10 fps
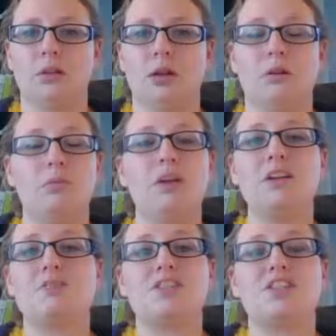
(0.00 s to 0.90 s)
But
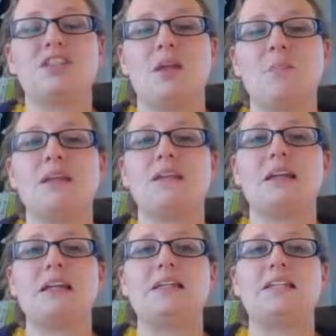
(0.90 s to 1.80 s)
it was just something that
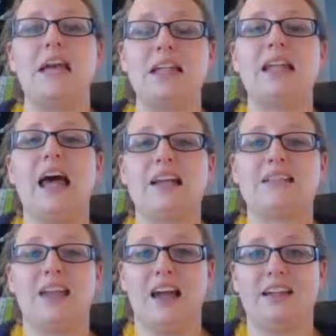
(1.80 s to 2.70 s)
he said last
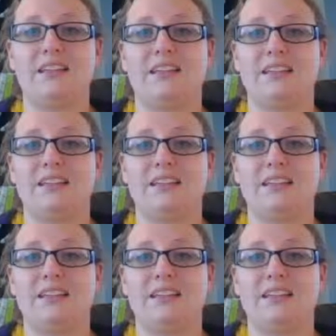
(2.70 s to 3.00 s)
night,